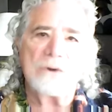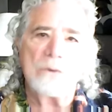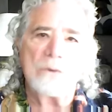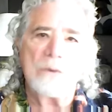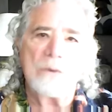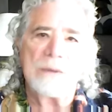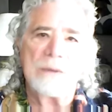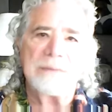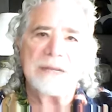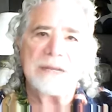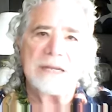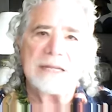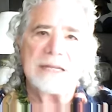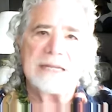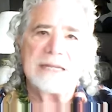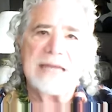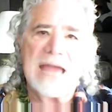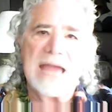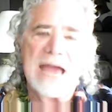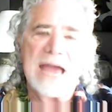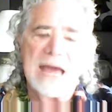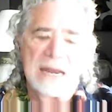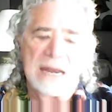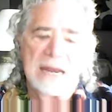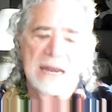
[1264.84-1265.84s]
two women in
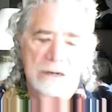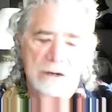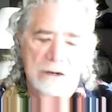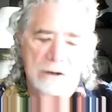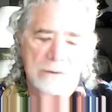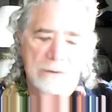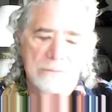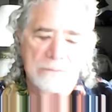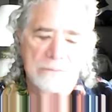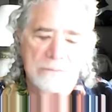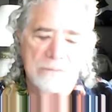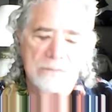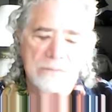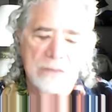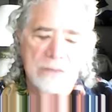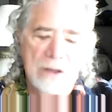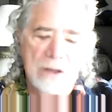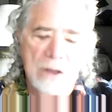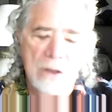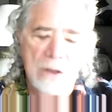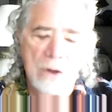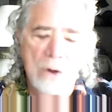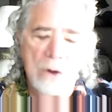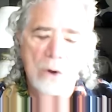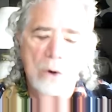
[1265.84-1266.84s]
Canada
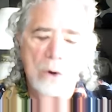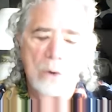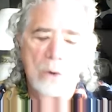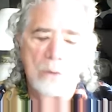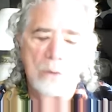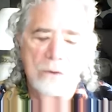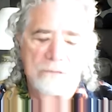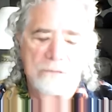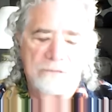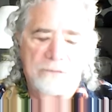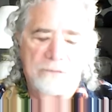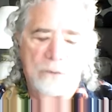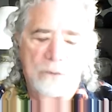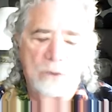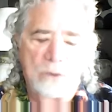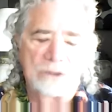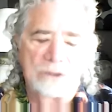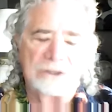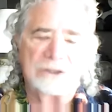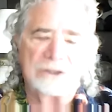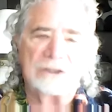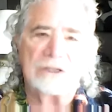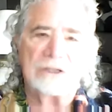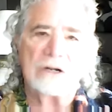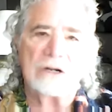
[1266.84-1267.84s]
who were
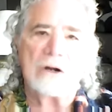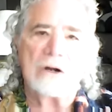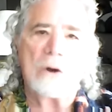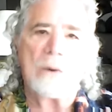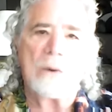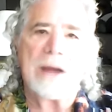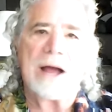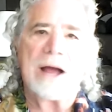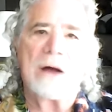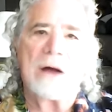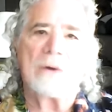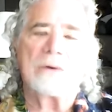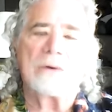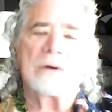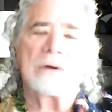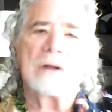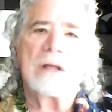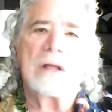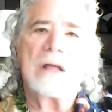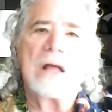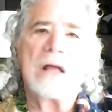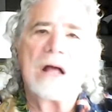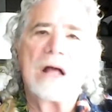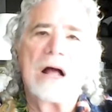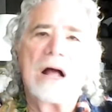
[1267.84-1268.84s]
forced to go out
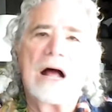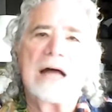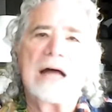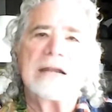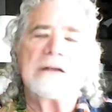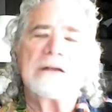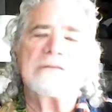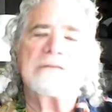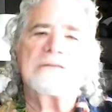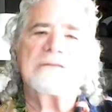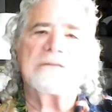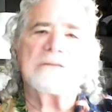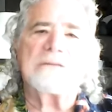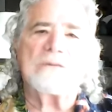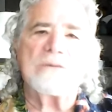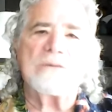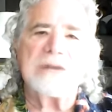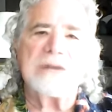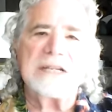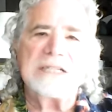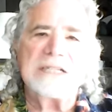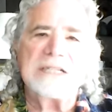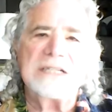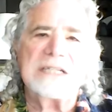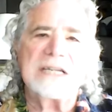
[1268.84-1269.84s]
on a
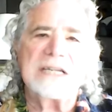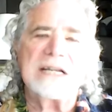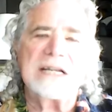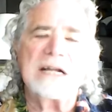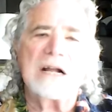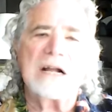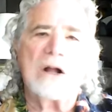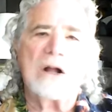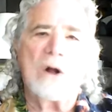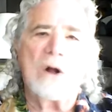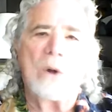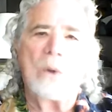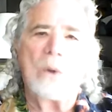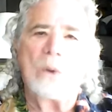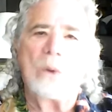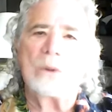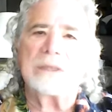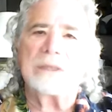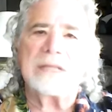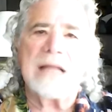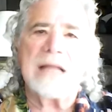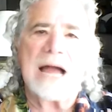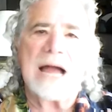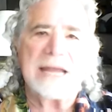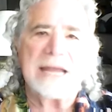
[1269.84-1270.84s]
freezing
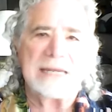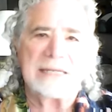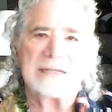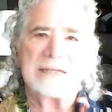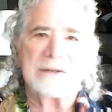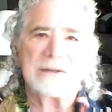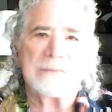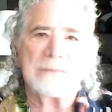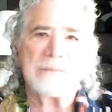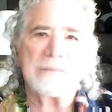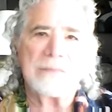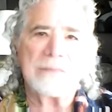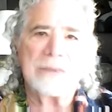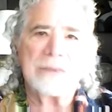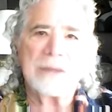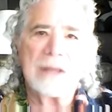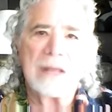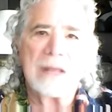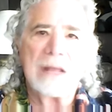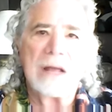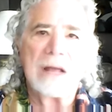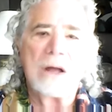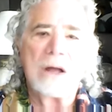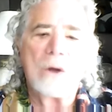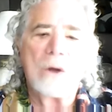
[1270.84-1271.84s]
cold night.
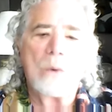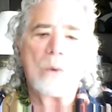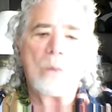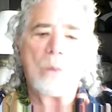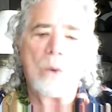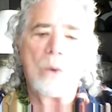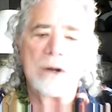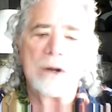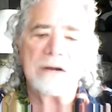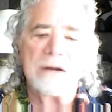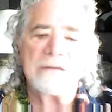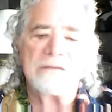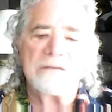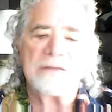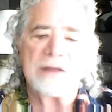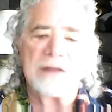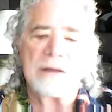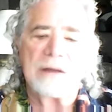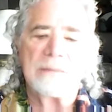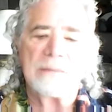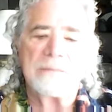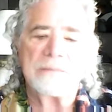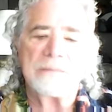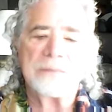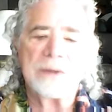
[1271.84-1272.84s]
One of
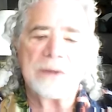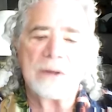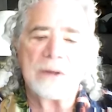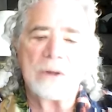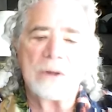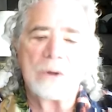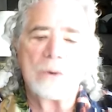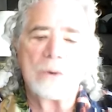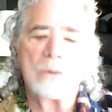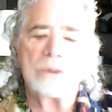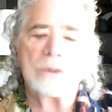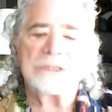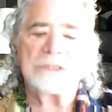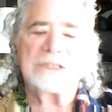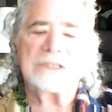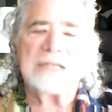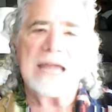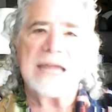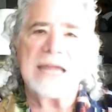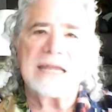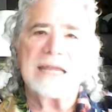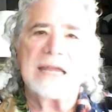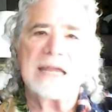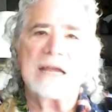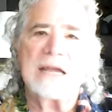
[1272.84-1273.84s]
them was
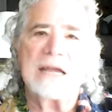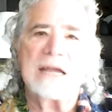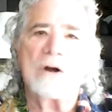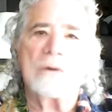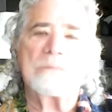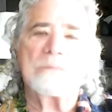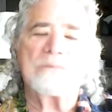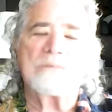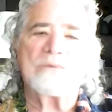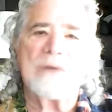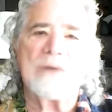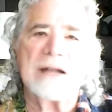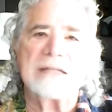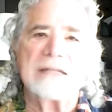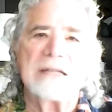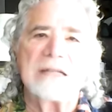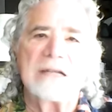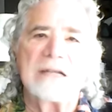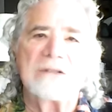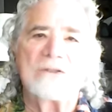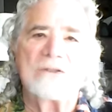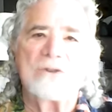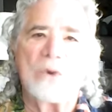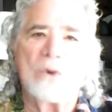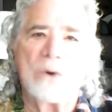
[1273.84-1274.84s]
taking her
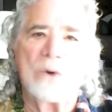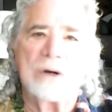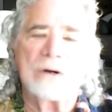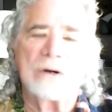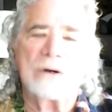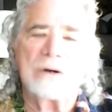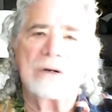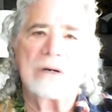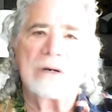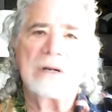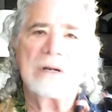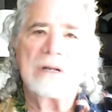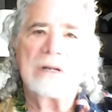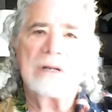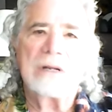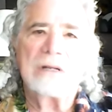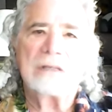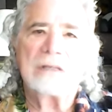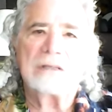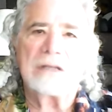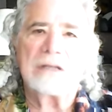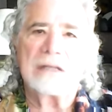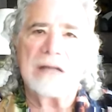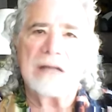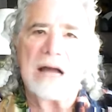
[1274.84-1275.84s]
pregnant daughter
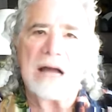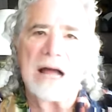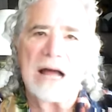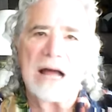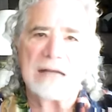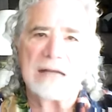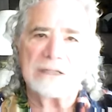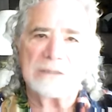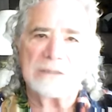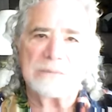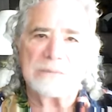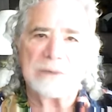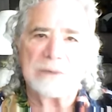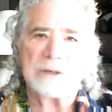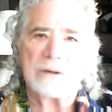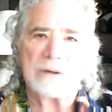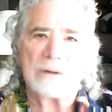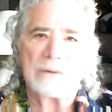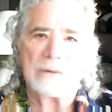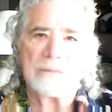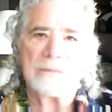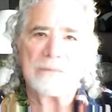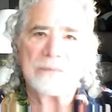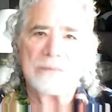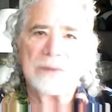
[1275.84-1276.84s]
to the
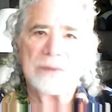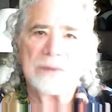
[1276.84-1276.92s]
hospital,